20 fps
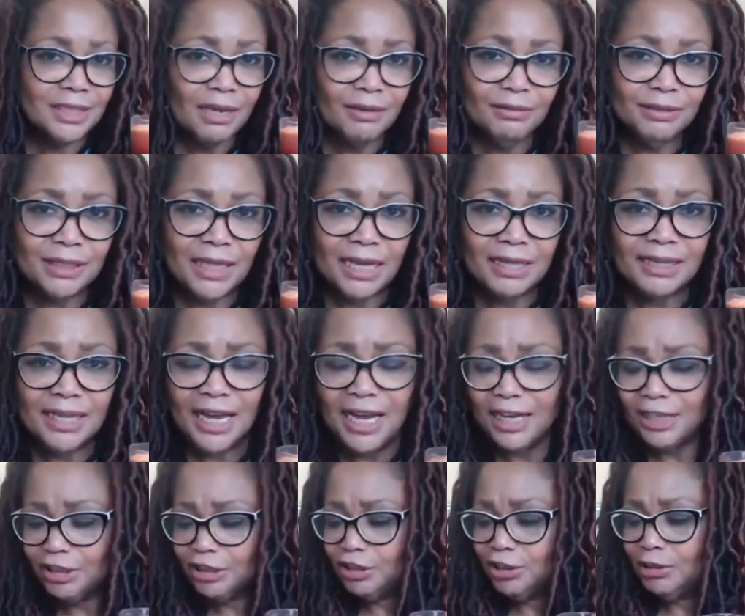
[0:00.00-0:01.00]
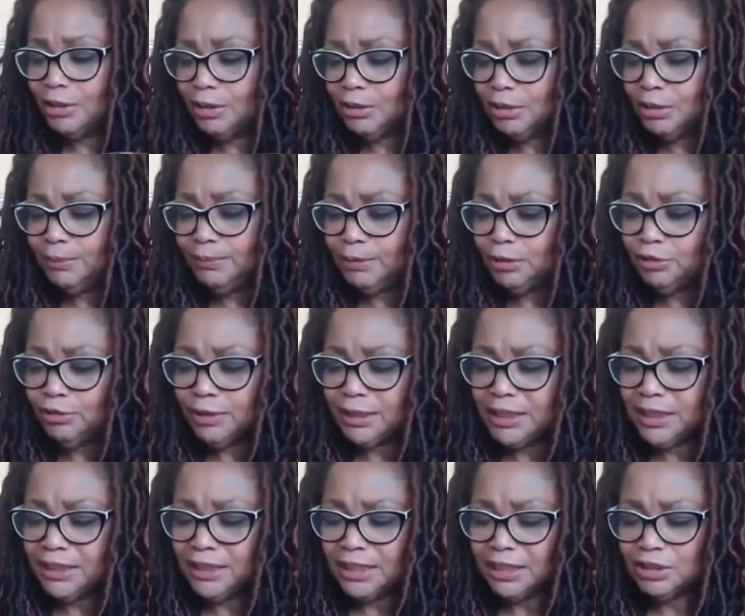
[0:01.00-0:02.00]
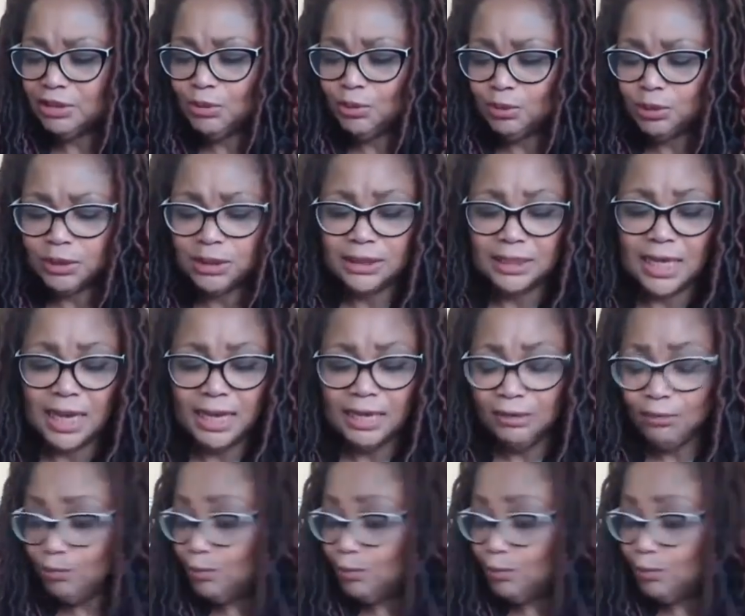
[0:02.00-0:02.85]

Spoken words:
going down the hatch. I'm going to be drinking this all today.